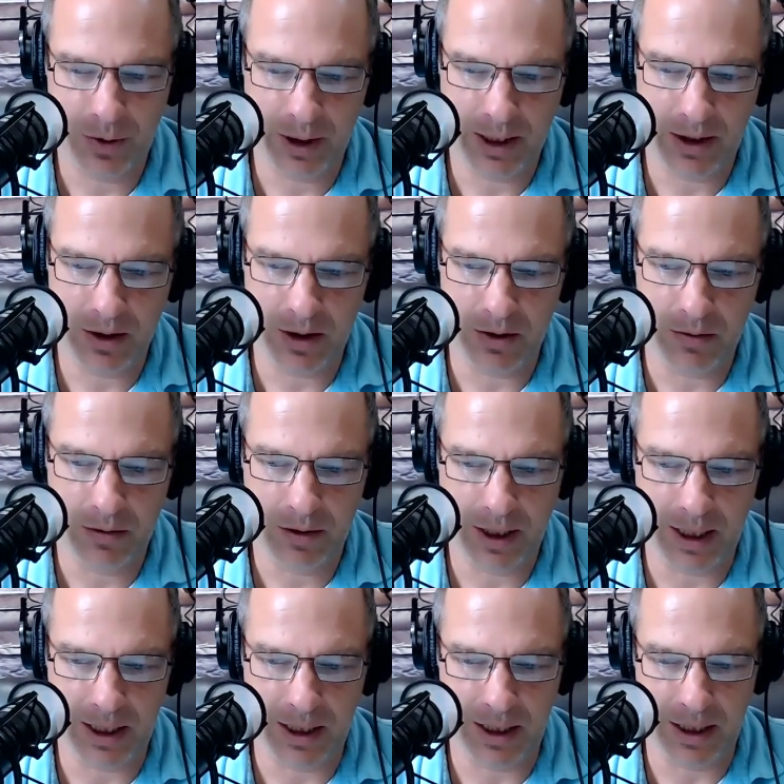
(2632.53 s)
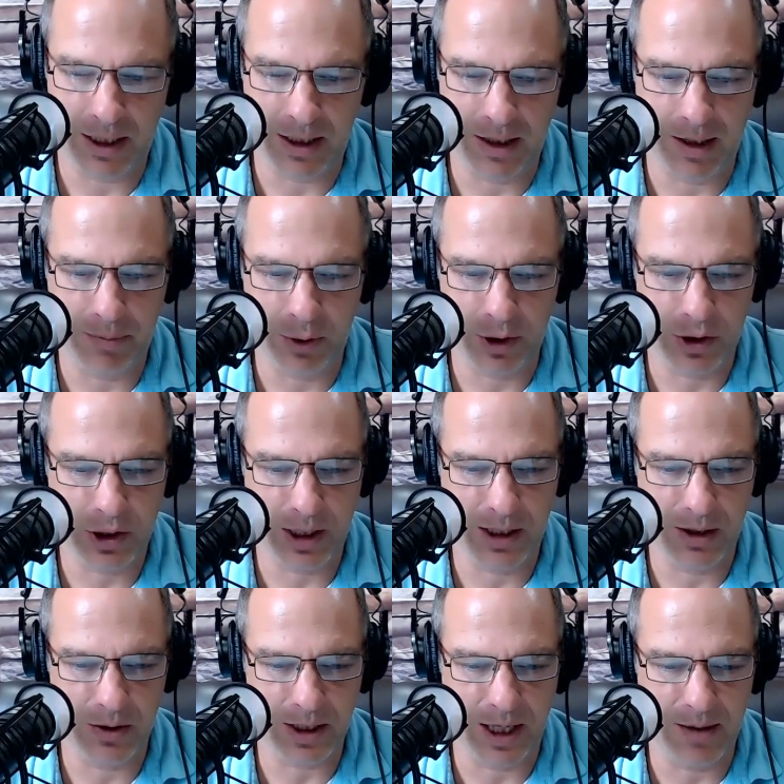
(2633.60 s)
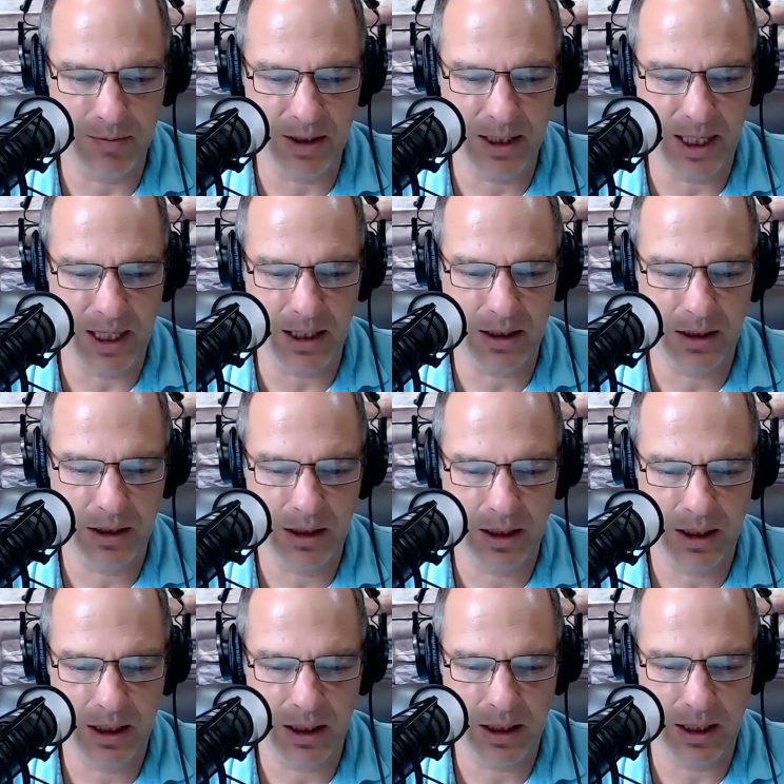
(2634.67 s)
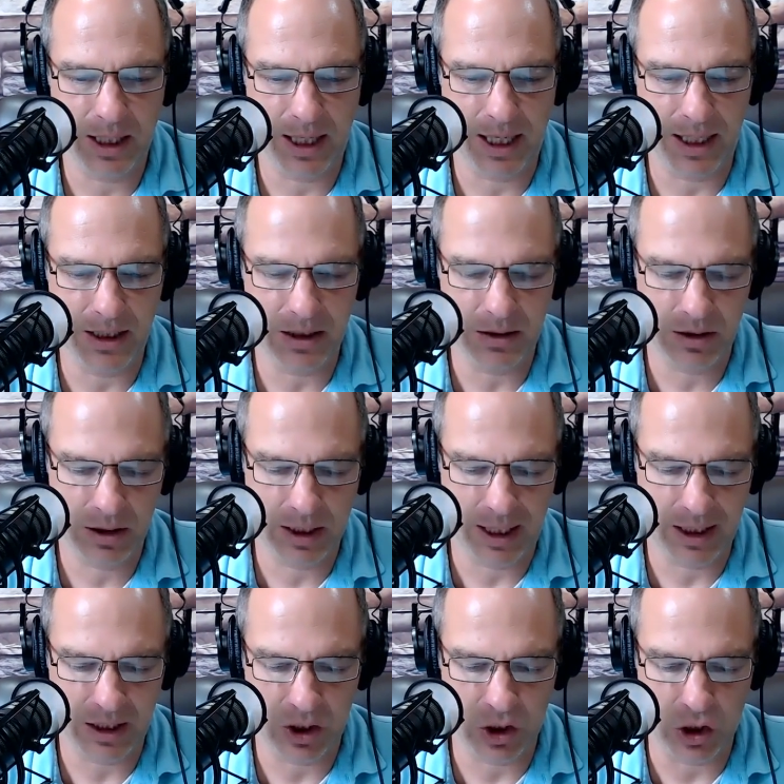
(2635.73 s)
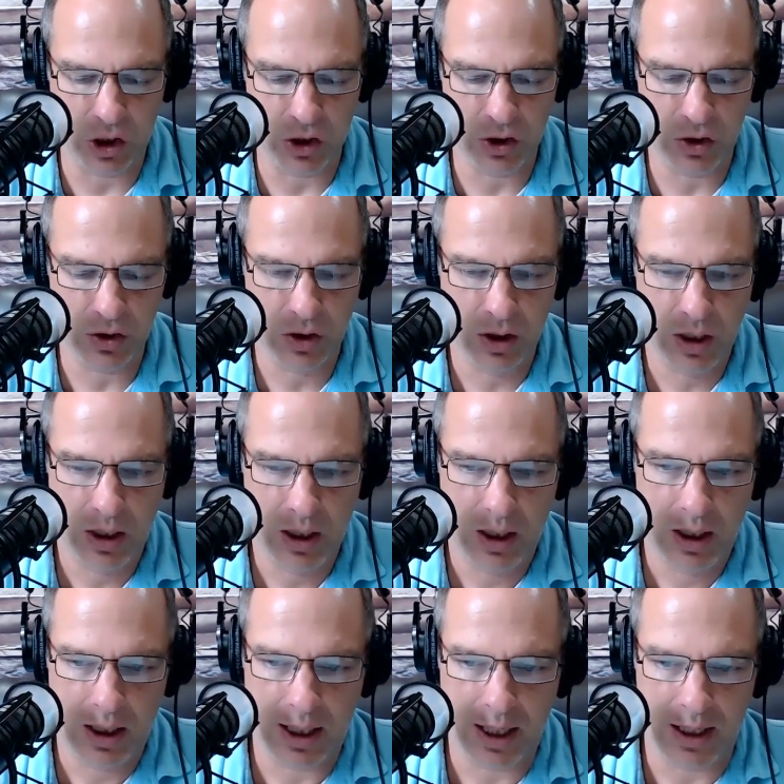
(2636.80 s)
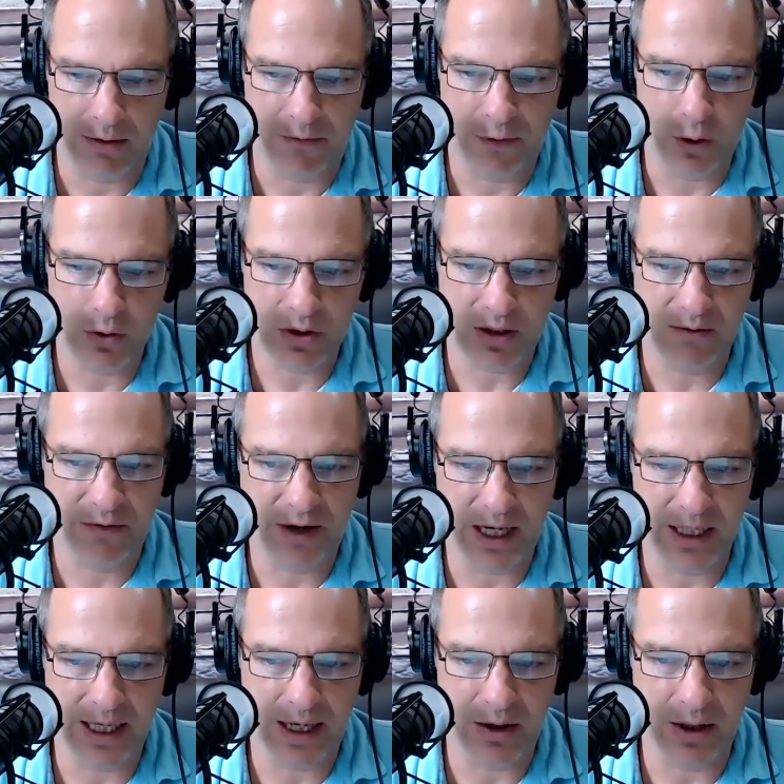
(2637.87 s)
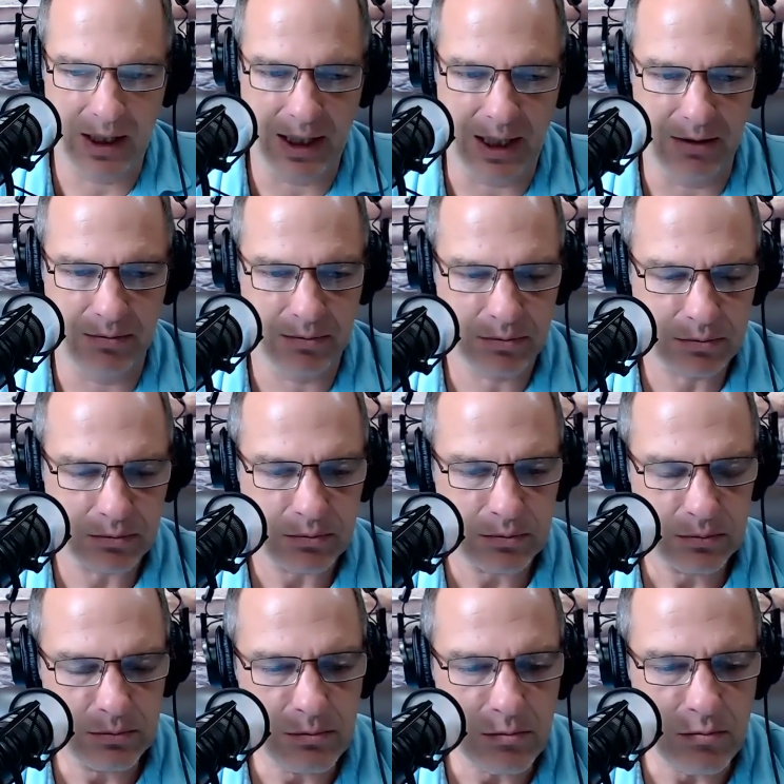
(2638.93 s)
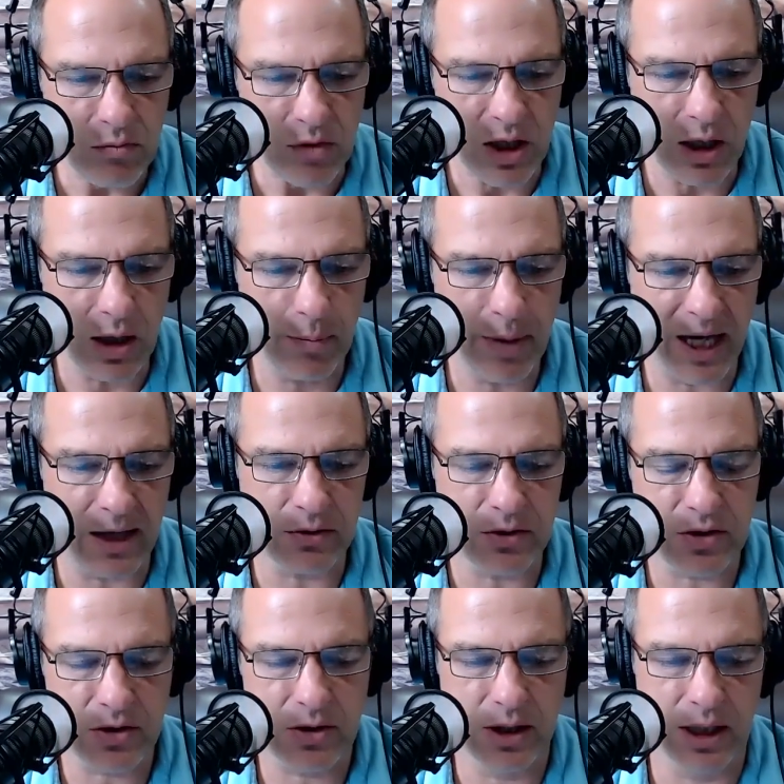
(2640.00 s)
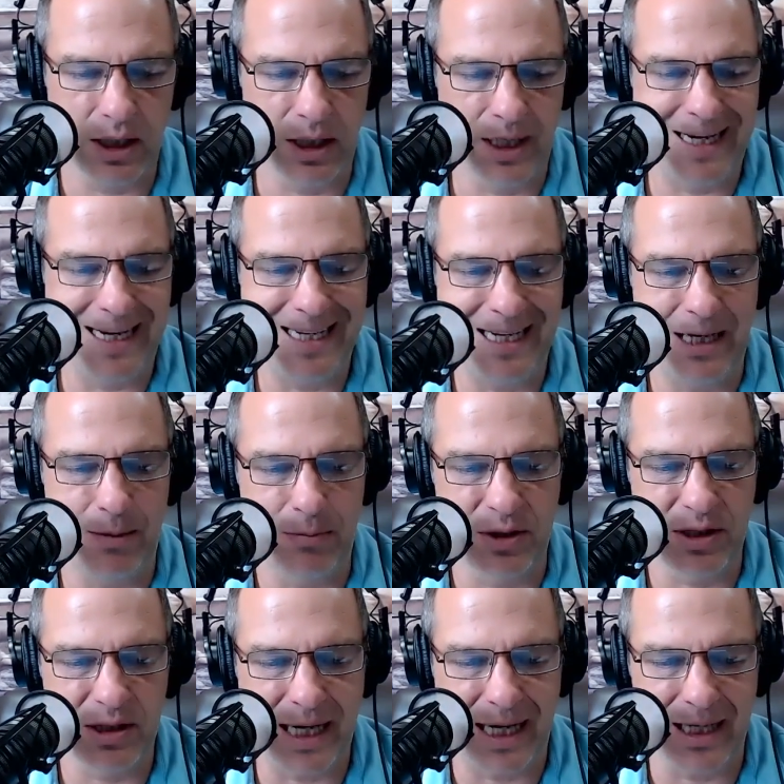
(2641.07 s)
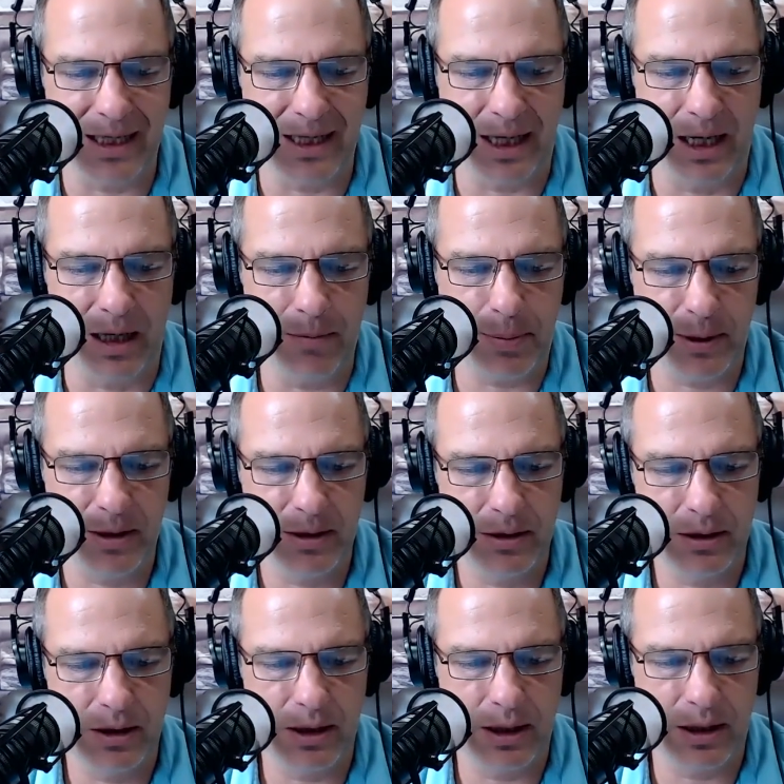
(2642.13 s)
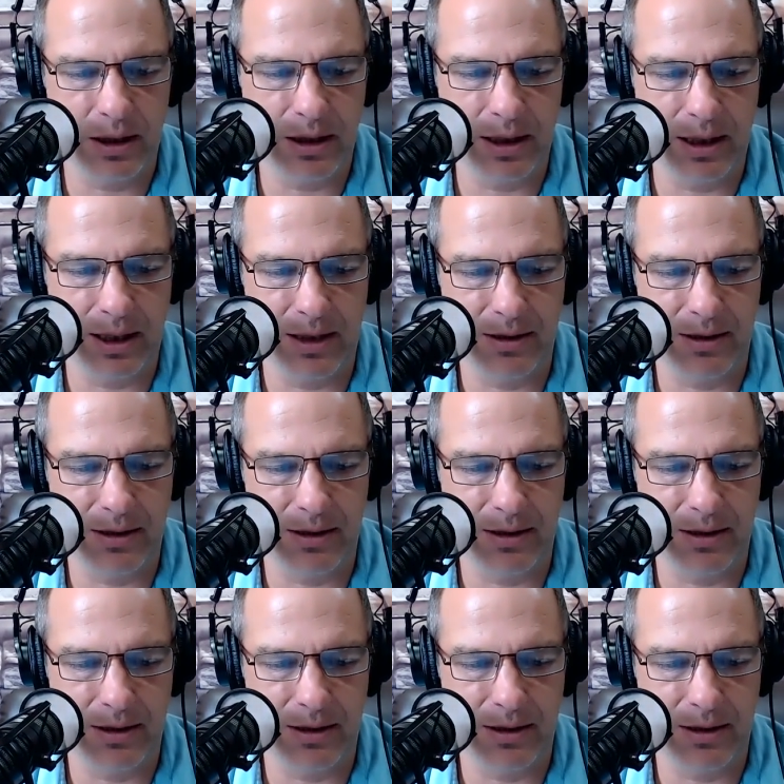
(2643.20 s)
hear you, and appreciate your time today, Ana Garner. And folks can find out again about NM Stand Up at